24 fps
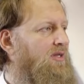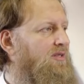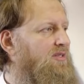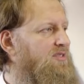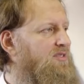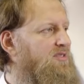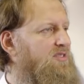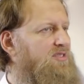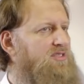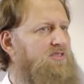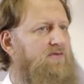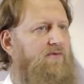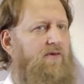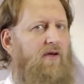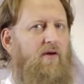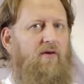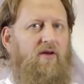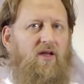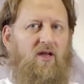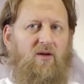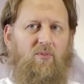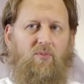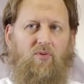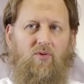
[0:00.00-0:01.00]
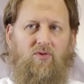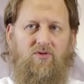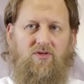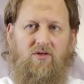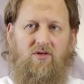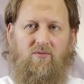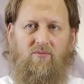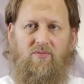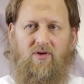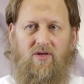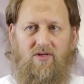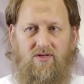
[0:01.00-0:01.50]
This is very
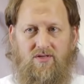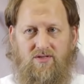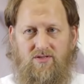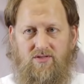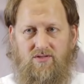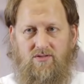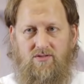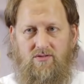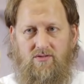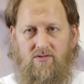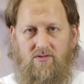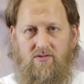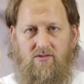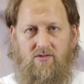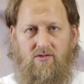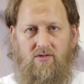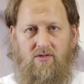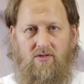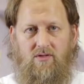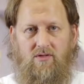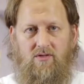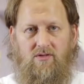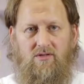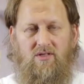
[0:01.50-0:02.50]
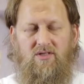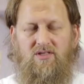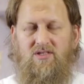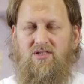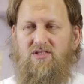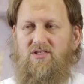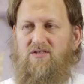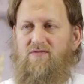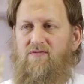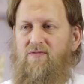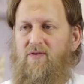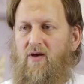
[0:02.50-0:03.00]
important, brothers. This
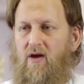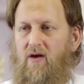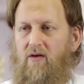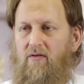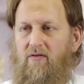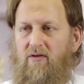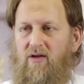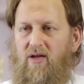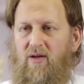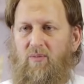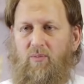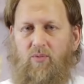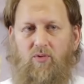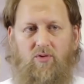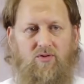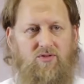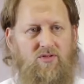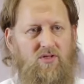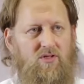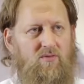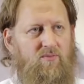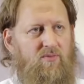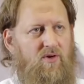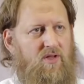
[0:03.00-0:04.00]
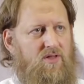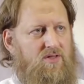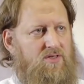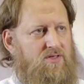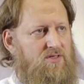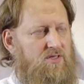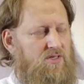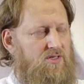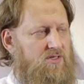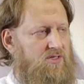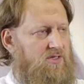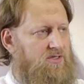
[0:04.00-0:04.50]
is very important,
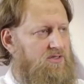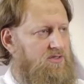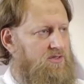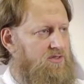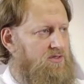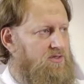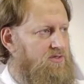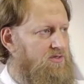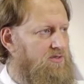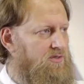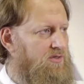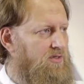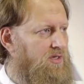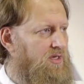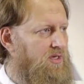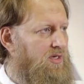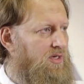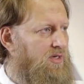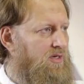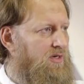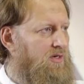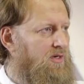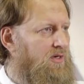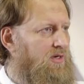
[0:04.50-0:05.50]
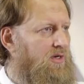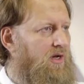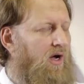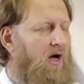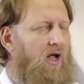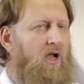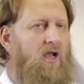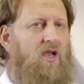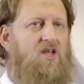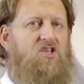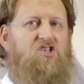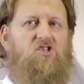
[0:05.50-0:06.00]
brothers and sisters.
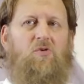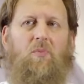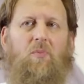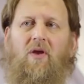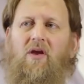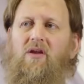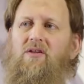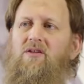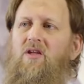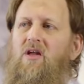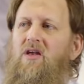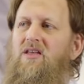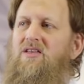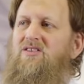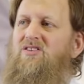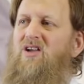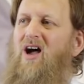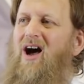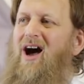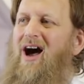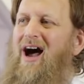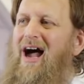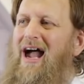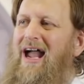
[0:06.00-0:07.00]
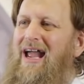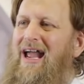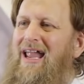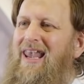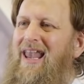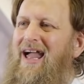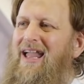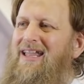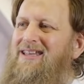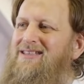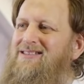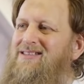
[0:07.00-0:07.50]
Allah subhanahu wa ta'ala is
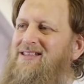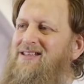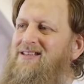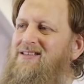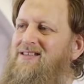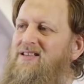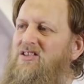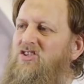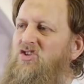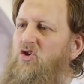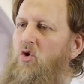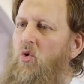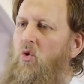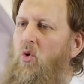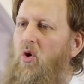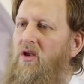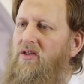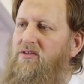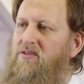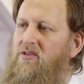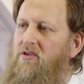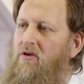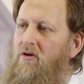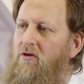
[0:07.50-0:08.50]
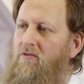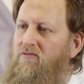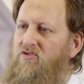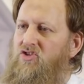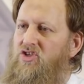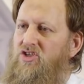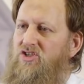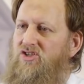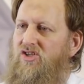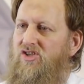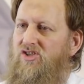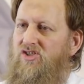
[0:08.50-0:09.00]
highlighting this quality of
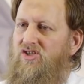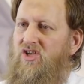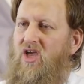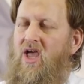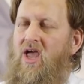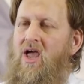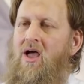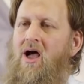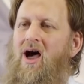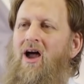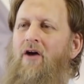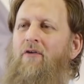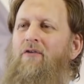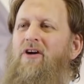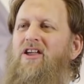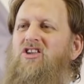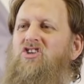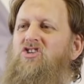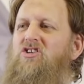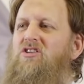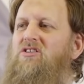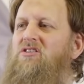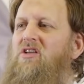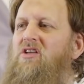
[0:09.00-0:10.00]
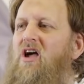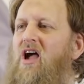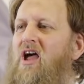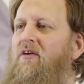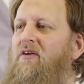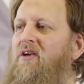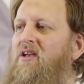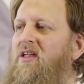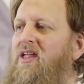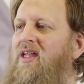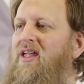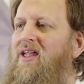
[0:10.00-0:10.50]
Jesus. A wretched
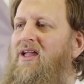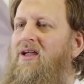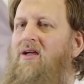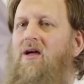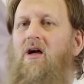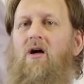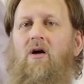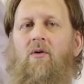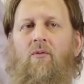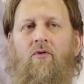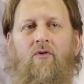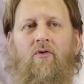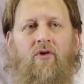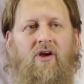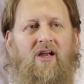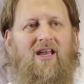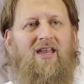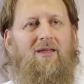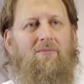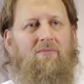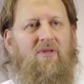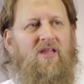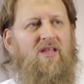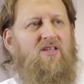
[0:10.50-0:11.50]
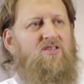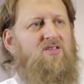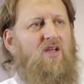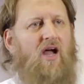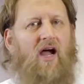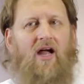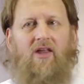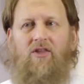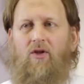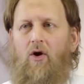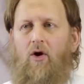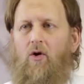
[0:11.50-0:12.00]
tyrant here really means
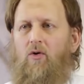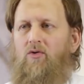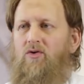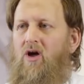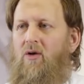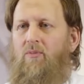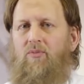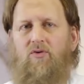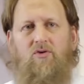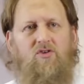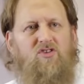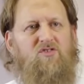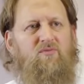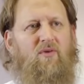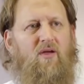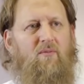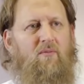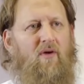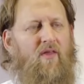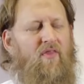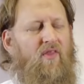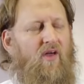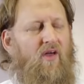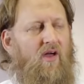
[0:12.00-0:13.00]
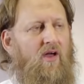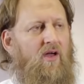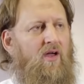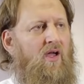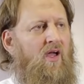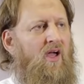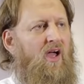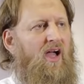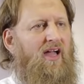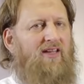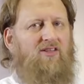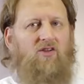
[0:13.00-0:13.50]
I don't abuse my mother.
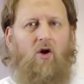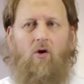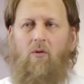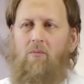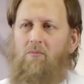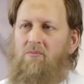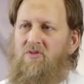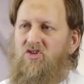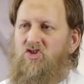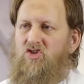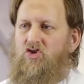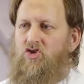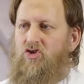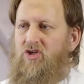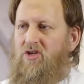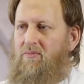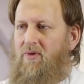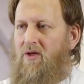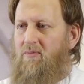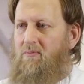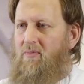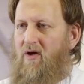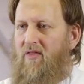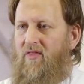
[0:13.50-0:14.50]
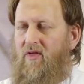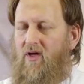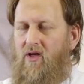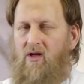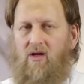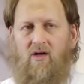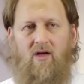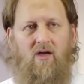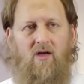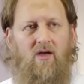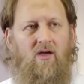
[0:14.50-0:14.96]
I don't mistreat my mother.